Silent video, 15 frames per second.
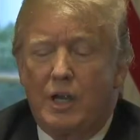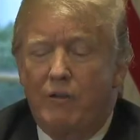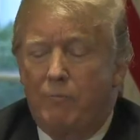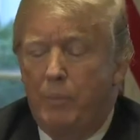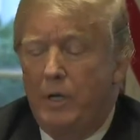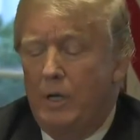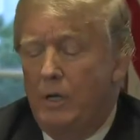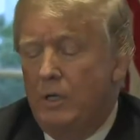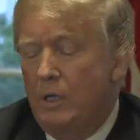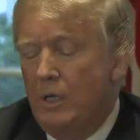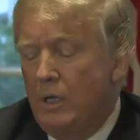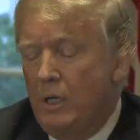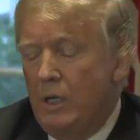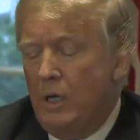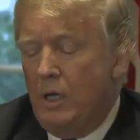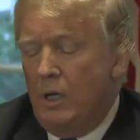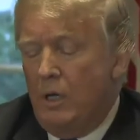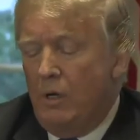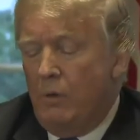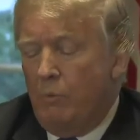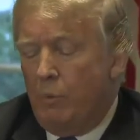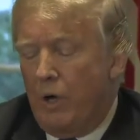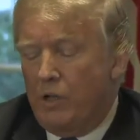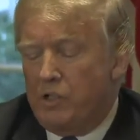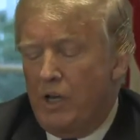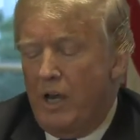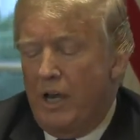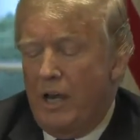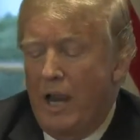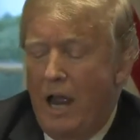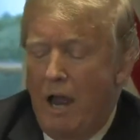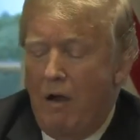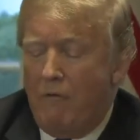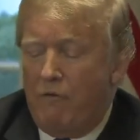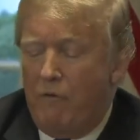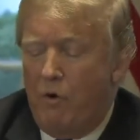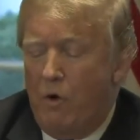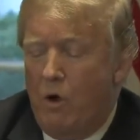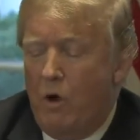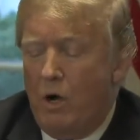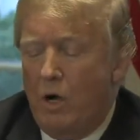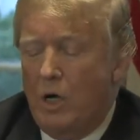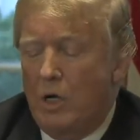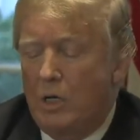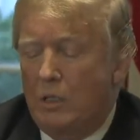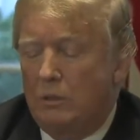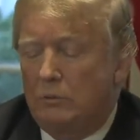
I've been president now for